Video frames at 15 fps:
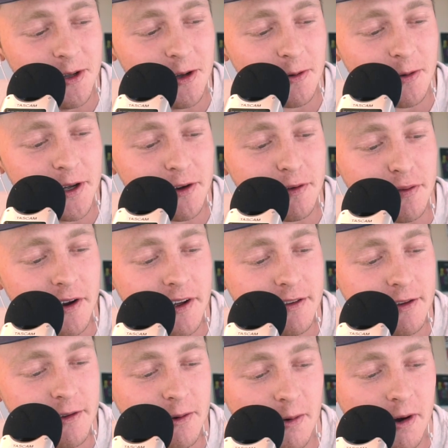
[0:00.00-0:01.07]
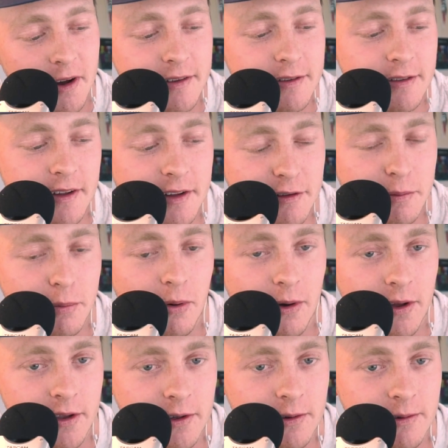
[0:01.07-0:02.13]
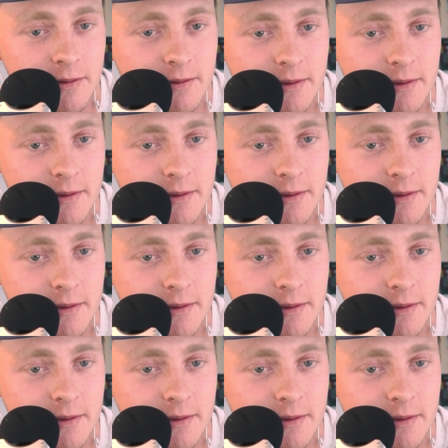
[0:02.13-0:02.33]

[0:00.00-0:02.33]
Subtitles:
your real friends are the ones that supported you,